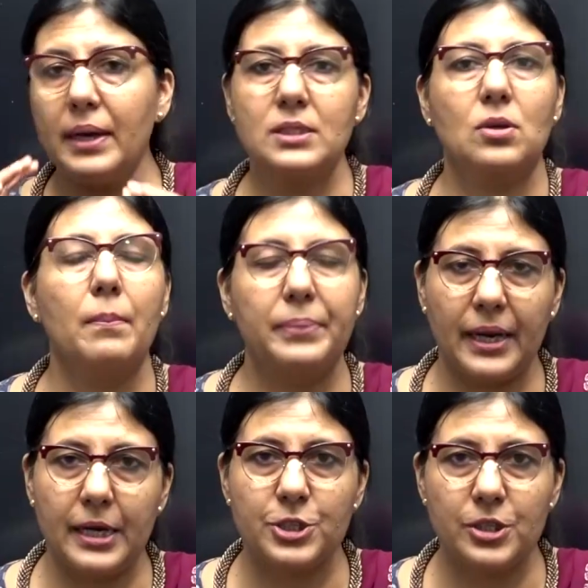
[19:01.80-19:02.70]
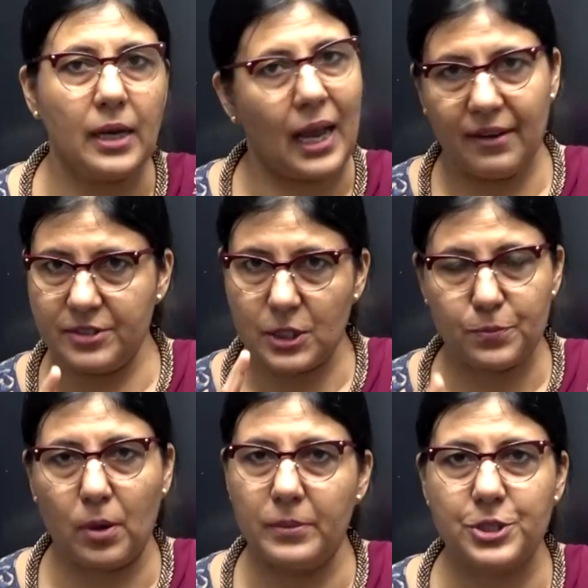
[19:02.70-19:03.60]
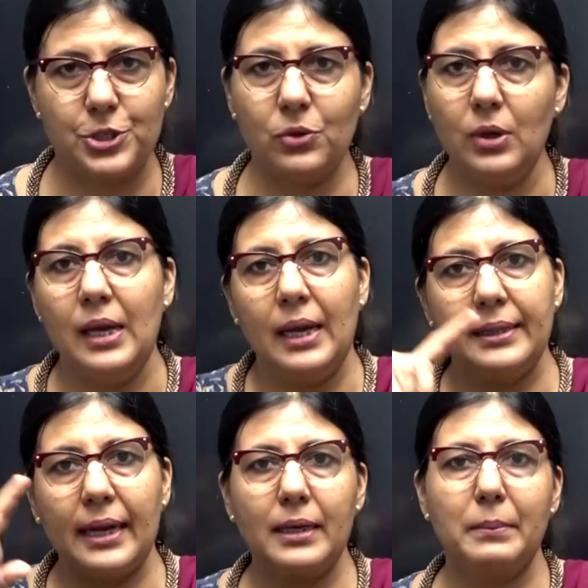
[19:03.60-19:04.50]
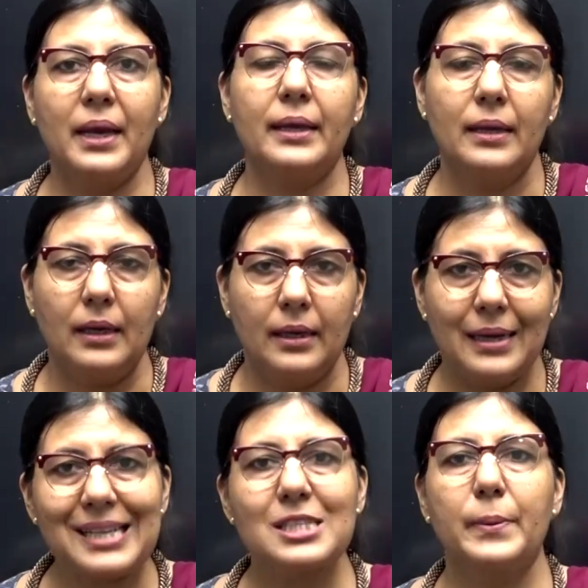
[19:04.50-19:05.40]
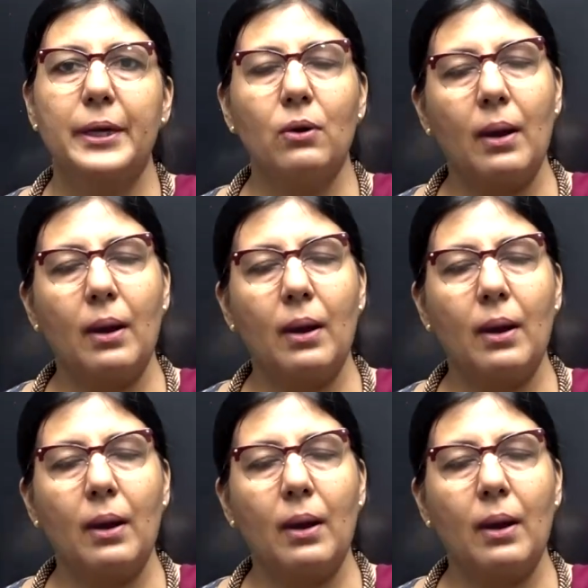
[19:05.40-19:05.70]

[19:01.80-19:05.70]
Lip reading: is comprehension? I have just promised you that in my next video,